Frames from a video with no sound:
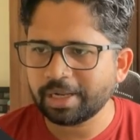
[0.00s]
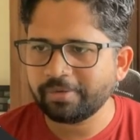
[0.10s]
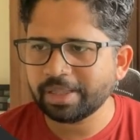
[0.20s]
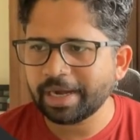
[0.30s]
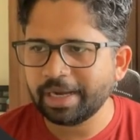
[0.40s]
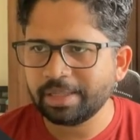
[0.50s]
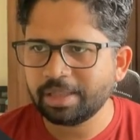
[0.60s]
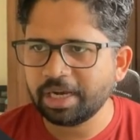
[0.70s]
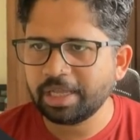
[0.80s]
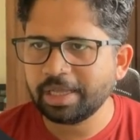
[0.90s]
with ID
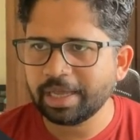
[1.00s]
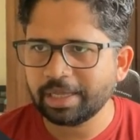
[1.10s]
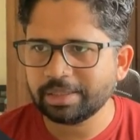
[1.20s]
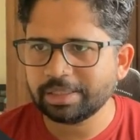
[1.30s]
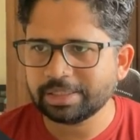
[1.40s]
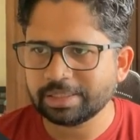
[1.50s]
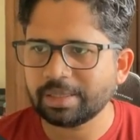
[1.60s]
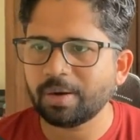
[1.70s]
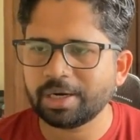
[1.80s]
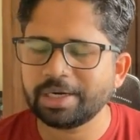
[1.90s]
3 and this is the
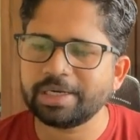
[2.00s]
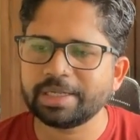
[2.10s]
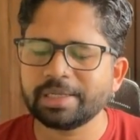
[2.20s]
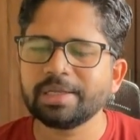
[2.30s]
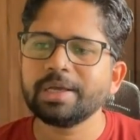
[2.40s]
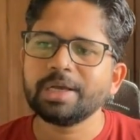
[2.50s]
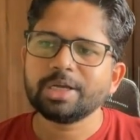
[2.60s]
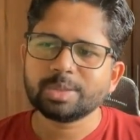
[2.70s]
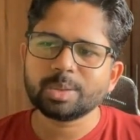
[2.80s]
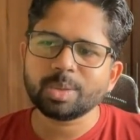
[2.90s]
order detail.
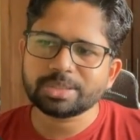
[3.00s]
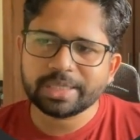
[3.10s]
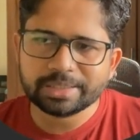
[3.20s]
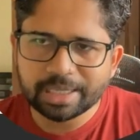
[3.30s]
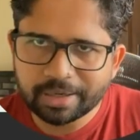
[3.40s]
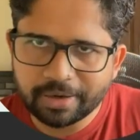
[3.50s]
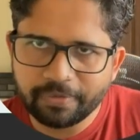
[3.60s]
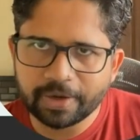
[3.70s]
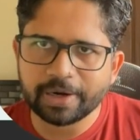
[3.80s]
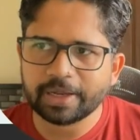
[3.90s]
So those things are
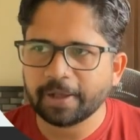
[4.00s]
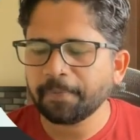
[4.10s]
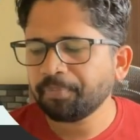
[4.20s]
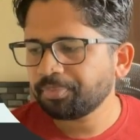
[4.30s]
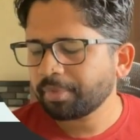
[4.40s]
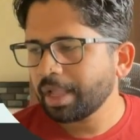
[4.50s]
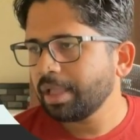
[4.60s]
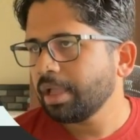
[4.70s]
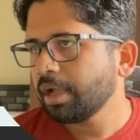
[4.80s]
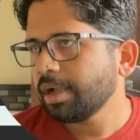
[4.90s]
configured here.
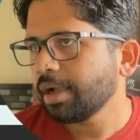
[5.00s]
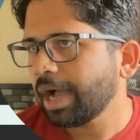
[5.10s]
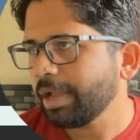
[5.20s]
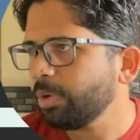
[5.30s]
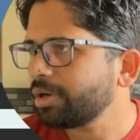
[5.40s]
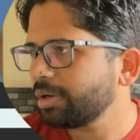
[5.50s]
I would